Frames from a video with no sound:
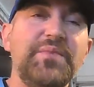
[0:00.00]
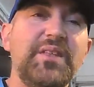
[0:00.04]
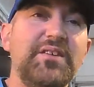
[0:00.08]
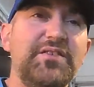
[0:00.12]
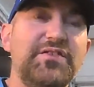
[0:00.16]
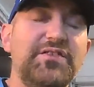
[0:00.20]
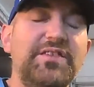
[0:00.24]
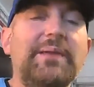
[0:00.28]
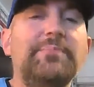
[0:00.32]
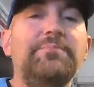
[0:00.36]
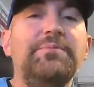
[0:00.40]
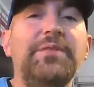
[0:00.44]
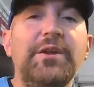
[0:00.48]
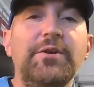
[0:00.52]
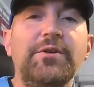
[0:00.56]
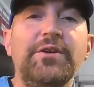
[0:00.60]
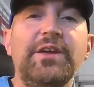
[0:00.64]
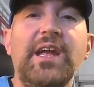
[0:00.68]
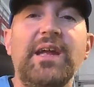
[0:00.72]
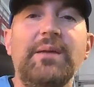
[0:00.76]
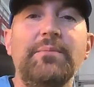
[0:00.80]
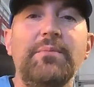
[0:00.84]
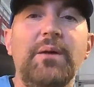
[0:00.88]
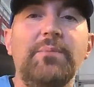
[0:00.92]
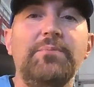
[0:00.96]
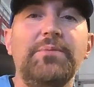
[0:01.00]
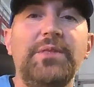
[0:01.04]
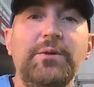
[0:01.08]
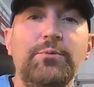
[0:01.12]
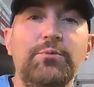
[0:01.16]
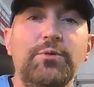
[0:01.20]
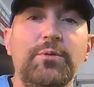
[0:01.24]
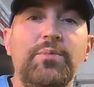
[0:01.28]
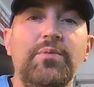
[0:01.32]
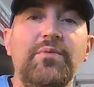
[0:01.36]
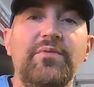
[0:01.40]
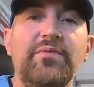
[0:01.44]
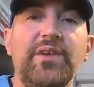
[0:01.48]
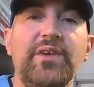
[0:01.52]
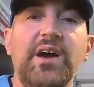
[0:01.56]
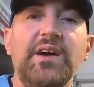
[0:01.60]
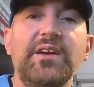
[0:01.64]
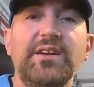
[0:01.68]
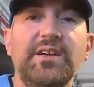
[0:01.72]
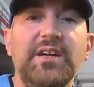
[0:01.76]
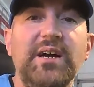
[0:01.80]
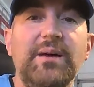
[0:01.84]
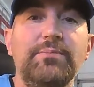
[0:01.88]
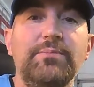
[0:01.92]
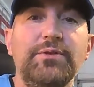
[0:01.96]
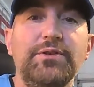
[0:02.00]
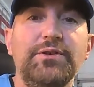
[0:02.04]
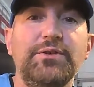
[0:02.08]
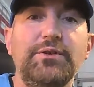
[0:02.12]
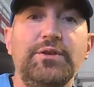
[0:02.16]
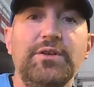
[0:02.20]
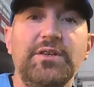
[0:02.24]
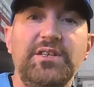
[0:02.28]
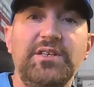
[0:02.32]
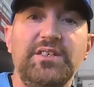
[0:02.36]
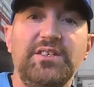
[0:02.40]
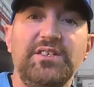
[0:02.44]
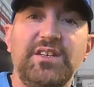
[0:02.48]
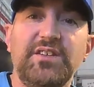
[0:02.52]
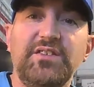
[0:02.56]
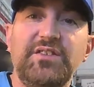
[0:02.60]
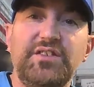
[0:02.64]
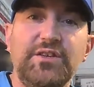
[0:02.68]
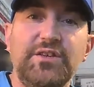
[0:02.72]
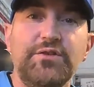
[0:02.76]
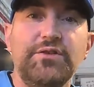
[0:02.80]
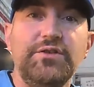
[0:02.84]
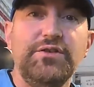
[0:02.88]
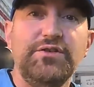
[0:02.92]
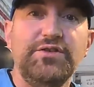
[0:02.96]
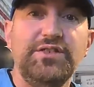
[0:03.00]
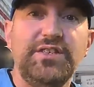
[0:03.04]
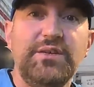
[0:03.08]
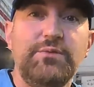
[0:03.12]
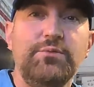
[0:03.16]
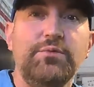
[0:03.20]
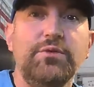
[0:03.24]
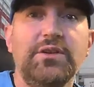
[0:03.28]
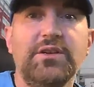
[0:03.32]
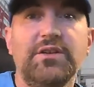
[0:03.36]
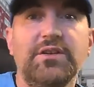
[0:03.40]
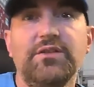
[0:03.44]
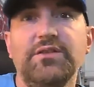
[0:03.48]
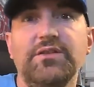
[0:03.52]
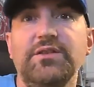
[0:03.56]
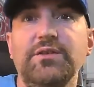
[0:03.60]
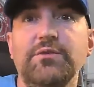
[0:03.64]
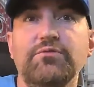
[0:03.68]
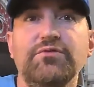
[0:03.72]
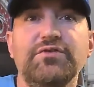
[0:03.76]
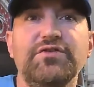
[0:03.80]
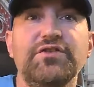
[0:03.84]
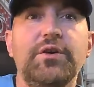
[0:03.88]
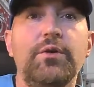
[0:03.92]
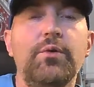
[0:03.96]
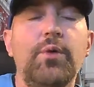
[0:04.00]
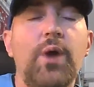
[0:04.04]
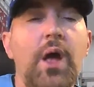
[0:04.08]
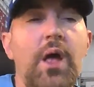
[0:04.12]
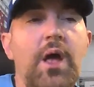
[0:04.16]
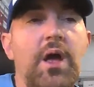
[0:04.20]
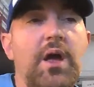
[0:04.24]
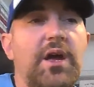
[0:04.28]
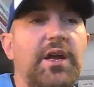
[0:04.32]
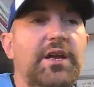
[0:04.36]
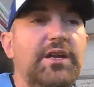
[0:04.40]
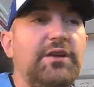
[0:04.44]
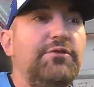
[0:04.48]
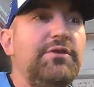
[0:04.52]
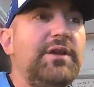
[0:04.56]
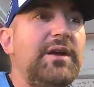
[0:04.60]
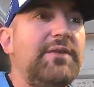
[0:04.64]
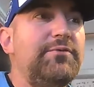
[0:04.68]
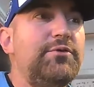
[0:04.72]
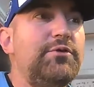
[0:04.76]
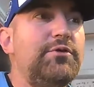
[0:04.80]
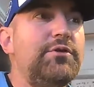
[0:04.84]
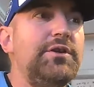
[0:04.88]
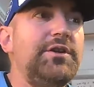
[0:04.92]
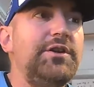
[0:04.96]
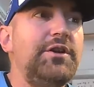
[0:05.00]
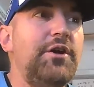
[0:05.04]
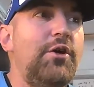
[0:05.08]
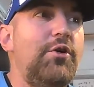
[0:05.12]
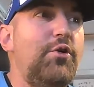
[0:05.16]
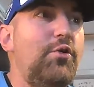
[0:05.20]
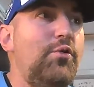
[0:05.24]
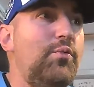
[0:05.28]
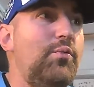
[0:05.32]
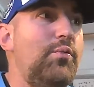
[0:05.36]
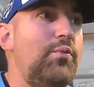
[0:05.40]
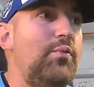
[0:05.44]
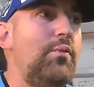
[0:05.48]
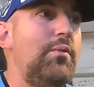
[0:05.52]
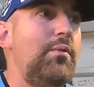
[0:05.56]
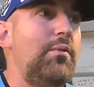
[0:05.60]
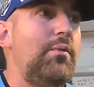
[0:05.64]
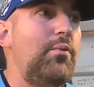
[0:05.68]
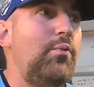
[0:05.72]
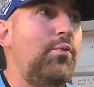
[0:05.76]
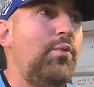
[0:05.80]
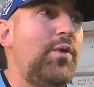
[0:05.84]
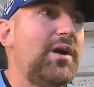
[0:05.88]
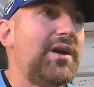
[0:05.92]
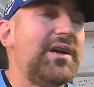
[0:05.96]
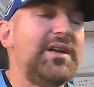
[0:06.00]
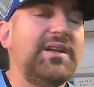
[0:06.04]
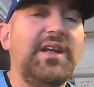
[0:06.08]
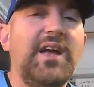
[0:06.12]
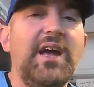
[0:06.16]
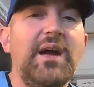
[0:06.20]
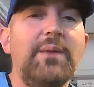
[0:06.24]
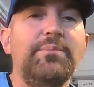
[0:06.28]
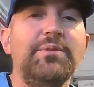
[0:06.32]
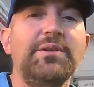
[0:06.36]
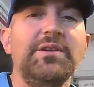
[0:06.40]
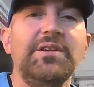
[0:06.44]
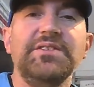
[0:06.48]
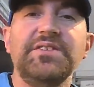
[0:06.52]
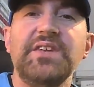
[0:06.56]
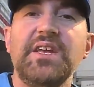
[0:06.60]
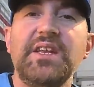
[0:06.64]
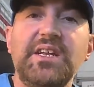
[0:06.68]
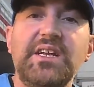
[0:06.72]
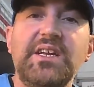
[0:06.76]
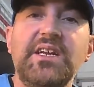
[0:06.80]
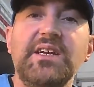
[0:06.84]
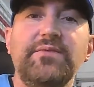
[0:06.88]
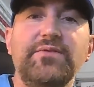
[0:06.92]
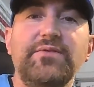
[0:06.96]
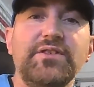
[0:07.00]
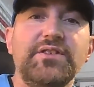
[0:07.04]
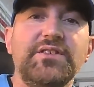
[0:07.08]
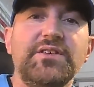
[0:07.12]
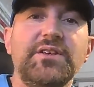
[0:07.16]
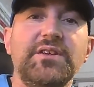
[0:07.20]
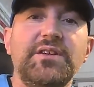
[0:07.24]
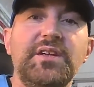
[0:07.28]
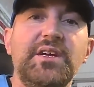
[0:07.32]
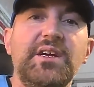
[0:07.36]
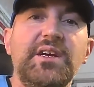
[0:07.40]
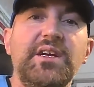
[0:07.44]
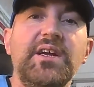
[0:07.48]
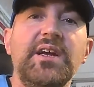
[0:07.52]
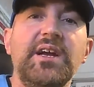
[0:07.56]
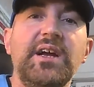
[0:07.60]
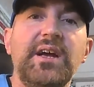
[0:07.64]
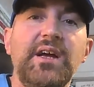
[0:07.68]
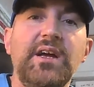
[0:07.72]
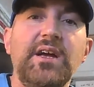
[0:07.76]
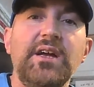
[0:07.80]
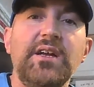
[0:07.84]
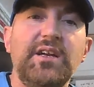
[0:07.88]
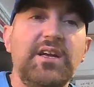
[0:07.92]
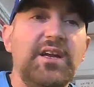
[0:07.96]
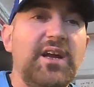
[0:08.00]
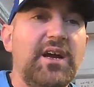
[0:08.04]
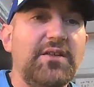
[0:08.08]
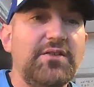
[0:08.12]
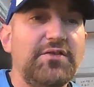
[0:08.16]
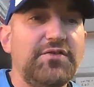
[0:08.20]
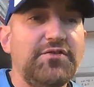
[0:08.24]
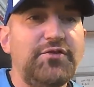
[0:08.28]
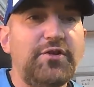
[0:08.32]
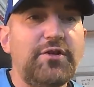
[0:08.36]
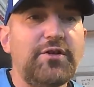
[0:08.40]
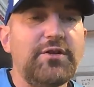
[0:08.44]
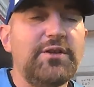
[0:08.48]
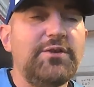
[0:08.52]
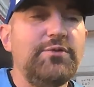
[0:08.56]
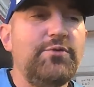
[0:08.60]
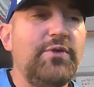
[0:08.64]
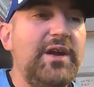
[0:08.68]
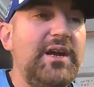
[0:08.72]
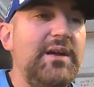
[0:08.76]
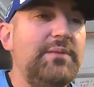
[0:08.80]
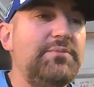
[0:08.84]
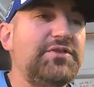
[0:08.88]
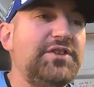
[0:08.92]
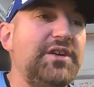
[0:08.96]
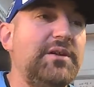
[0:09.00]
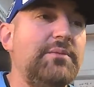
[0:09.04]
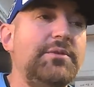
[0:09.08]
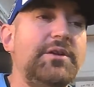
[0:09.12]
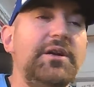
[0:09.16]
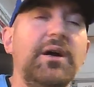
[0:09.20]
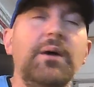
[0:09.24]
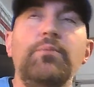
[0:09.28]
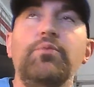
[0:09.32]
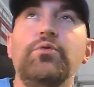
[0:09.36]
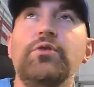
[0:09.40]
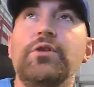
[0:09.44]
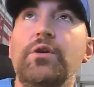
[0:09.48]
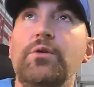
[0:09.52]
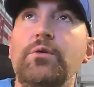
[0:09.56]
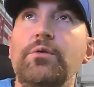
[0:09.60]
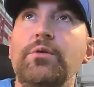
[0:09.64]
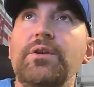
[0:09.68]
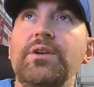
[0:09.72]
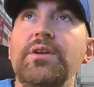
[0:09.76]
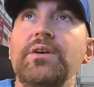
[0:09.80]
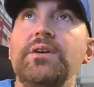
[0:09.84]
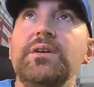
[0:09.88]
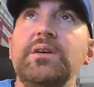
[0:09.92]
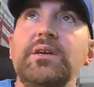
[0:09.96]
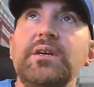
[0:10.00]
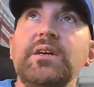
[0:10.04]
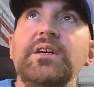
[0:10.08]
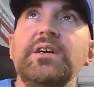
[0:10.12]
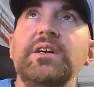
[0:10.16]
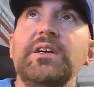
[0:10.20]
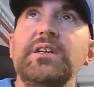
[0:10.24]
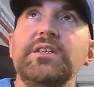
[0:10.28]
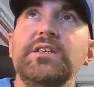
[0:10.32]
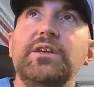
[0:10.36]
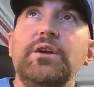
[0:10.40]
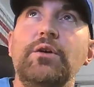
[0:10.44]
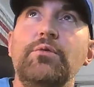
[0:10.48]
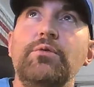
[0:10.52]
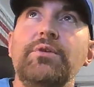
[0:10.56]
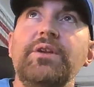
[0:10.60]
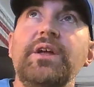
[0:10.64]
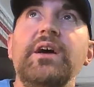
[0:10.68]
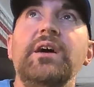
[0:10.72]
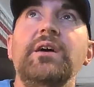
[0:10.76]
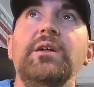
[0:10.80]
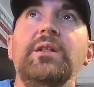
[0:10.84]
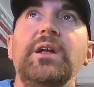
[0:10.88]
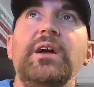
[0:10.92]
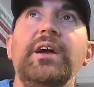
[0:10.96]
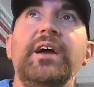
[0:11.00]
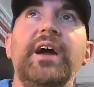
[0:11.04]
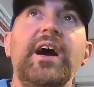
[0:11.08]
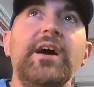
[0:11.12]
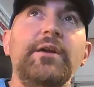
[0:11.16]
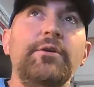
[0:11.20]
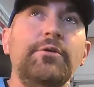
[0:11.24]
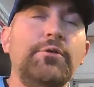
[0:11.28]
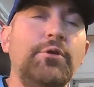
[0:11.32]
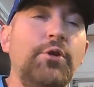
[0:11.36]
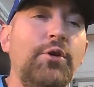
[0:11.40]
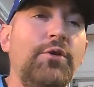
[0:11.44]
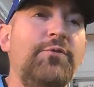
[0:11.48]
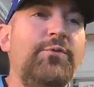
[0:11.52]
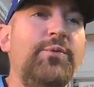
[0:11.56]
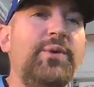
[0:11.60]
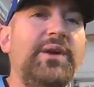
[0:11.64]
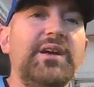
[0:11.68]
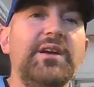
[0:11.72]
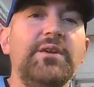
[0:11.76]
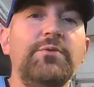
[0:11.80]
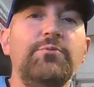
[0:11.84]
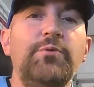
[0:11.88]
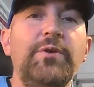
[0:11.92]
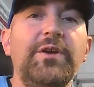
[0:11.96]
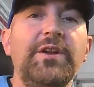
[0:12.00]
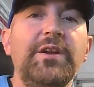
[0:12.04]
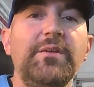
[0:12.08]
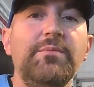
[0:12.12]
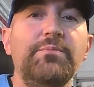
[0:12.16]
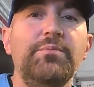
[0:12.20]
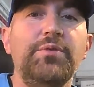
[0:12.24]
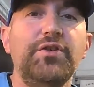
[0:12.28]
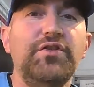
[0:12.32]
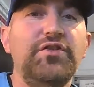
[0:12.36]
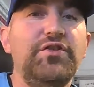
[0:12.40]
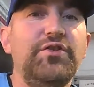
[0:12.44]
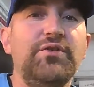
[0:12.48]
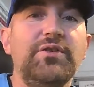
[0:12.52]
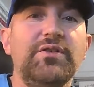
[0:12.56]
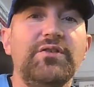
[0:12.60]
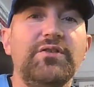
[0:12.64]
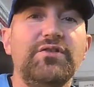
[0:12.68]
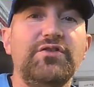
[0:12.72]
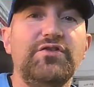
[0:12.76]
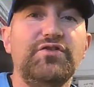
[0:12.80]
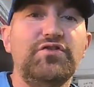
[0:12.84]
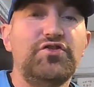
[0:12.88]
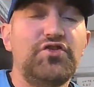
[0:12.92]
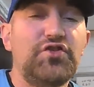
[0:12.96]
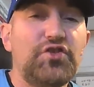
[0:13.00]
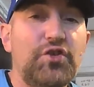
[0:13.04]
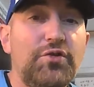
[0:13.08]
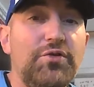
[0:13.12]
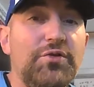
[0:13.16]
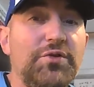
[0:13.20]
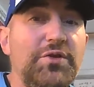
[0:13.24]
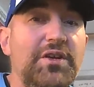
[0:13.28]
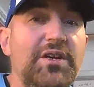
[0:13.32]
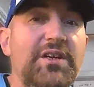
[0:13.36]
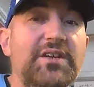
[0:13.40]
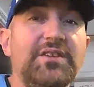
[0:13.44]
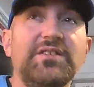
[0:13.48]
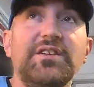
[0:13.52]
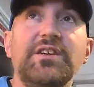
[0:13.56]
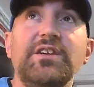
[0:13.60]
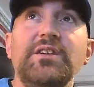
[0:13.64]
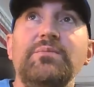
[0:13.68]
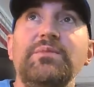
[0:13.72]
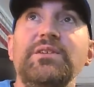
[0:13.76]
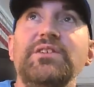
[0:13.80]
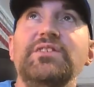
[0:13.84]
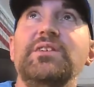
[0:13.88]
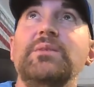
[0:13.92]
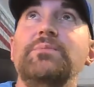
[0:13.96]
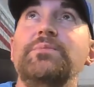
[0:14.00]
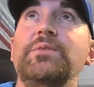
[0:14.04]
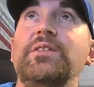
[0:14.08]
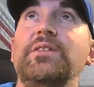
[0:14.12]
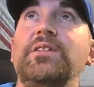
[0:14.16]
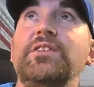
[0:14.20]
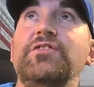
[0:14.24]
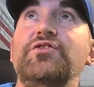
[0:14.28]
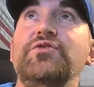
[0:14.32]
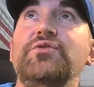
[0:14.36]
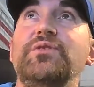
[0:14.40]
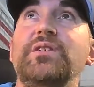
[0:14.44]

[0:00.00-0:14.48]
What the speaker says: stepped their game up, that were provided opportunities this year. You see what they could do. So you never really know what can happen. It's any given Sunday. You got struggling Rams coming up. We're going to LA. I don't know if we can win it, but certainly is going to be something that